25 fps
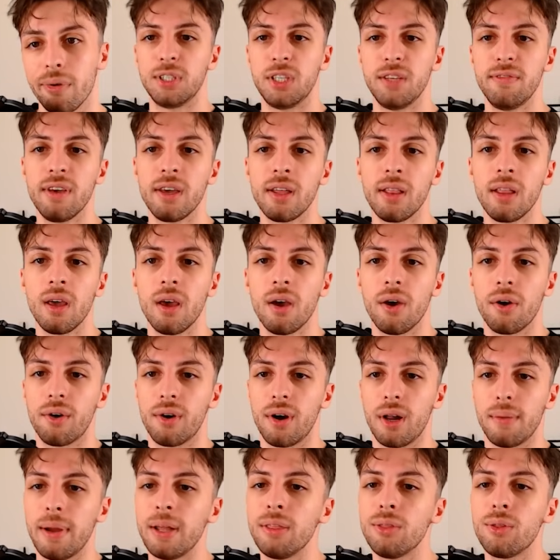Specifically,
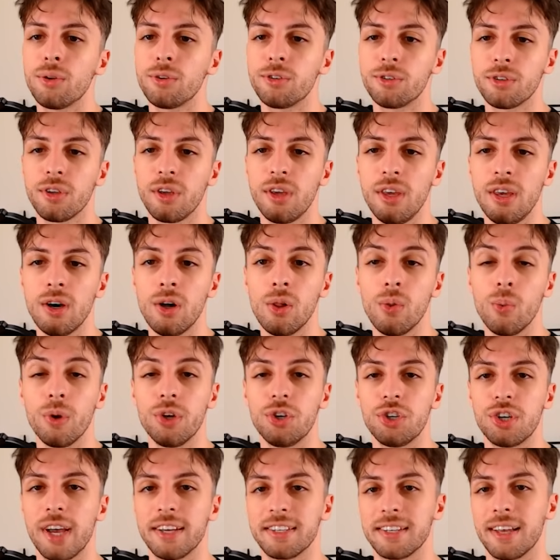her elemental skill,
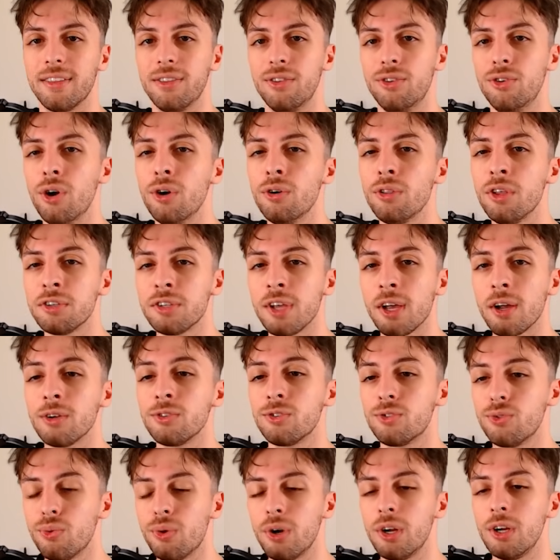which has a 30
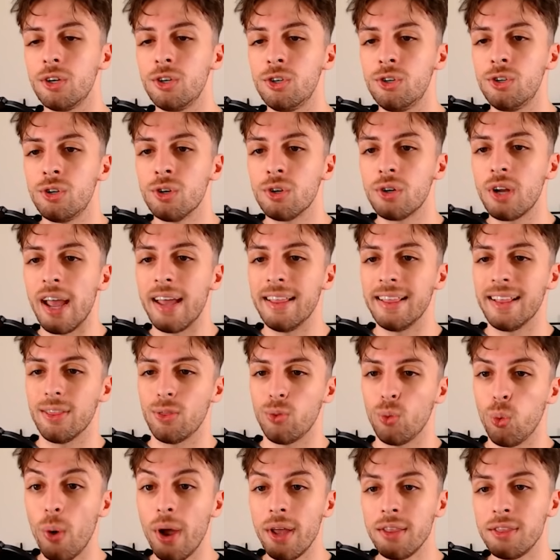seconds duration and a
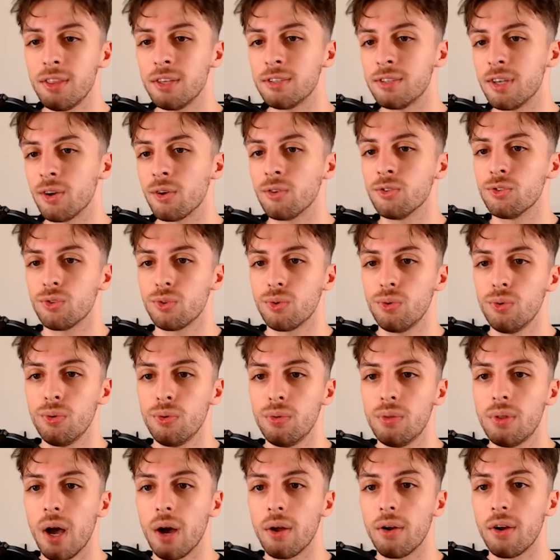20 seconds
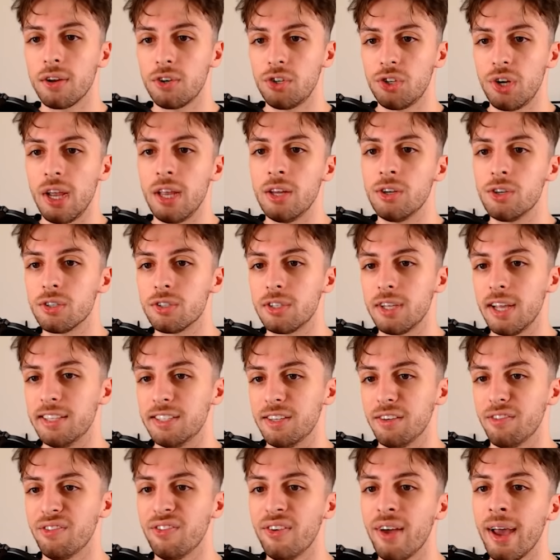cooldown, changes
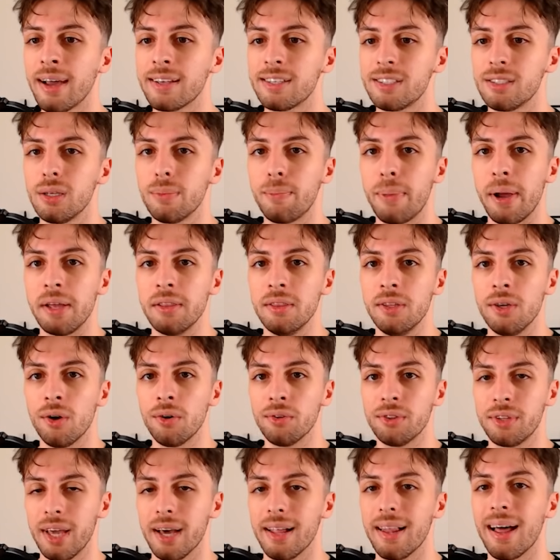its effects
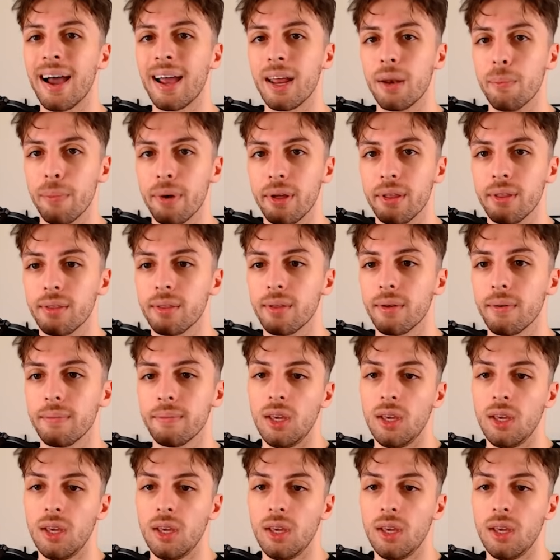depending on the alignment.